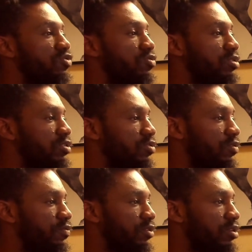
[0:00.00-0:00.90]
walk through
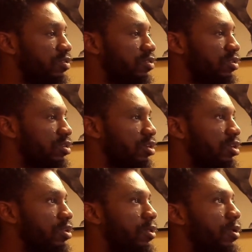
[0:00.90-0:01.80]
these configs.
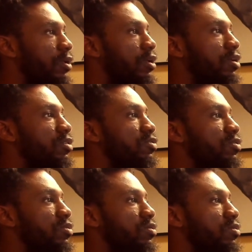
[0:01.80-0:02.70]
Okay,
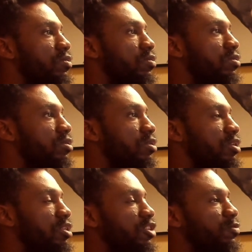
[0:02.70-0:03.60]
so
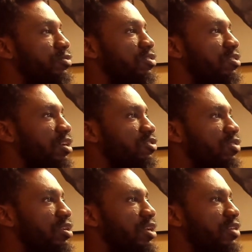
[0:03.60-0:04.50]
this project
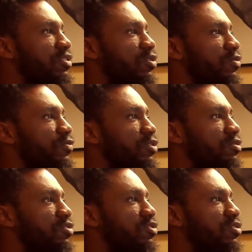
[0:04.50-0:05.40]
actually has the
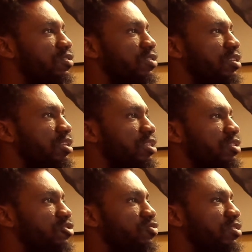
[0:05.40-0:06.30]
configurations
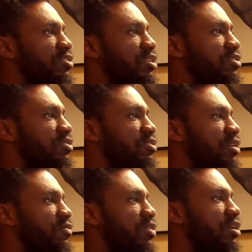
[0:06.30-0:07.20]
in 3 sets:
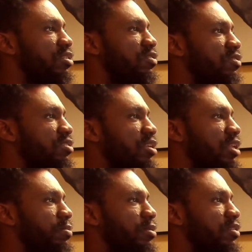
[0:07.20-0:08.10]
servers,
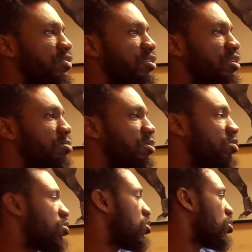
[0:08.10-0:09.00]
database, and
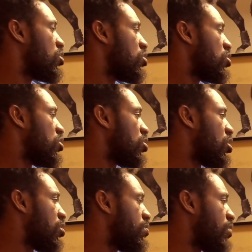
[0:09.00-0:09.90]
email.
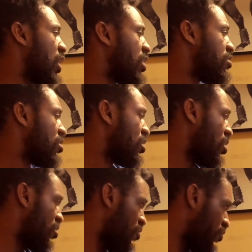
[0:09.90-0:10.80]
I
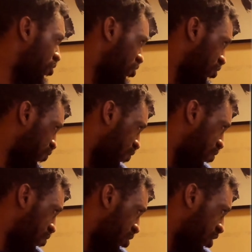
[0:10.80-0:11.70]
think our configurations
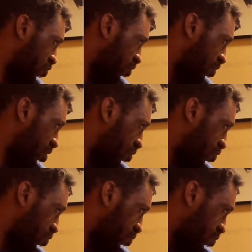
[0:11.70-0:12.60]
fall under 3
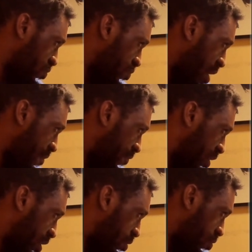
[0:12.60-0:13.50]
sets too. We
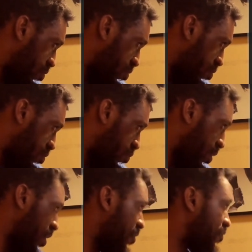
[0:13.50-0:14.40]
have
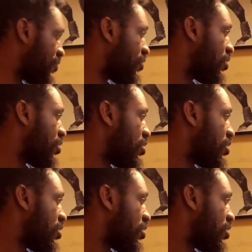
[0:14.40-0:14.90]
Keycloak, we have